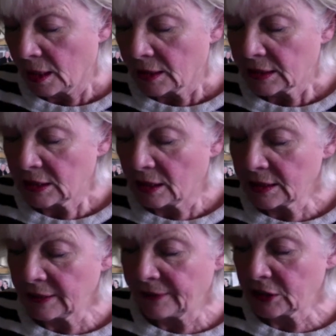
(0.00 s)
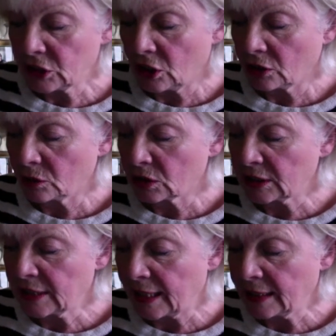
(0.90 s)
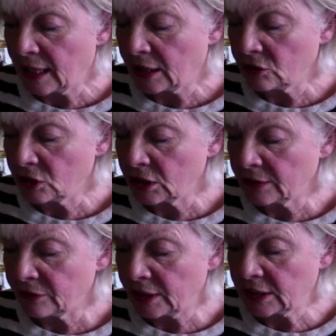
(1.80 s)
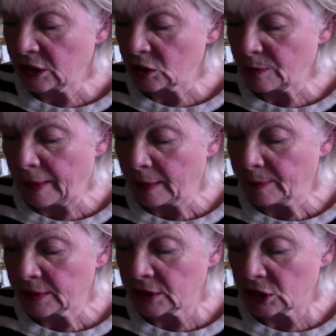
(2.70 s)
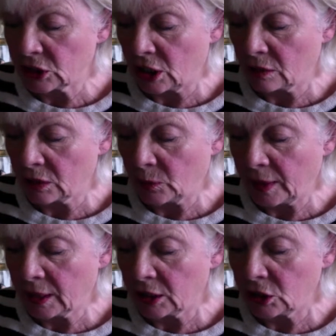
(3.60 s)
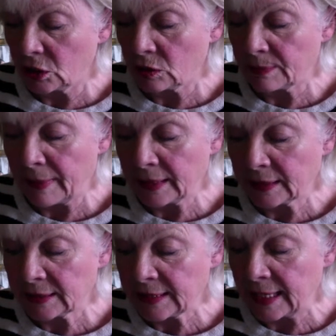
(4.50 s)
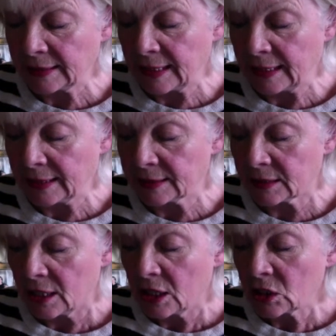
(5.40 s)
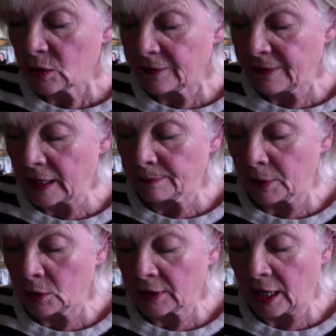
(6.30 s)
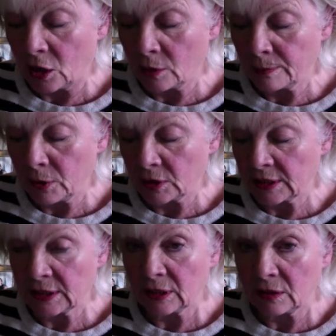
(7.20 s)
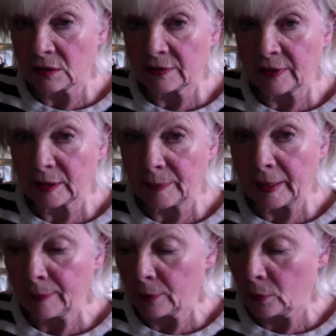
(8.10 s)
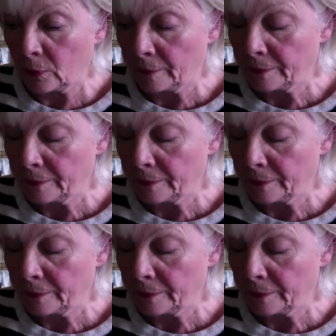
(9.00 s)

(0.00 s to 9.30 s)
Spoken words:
Scientific journals contain hundreds of research papers that show that we can use mental techniques to affect both our own bodies and those of other people.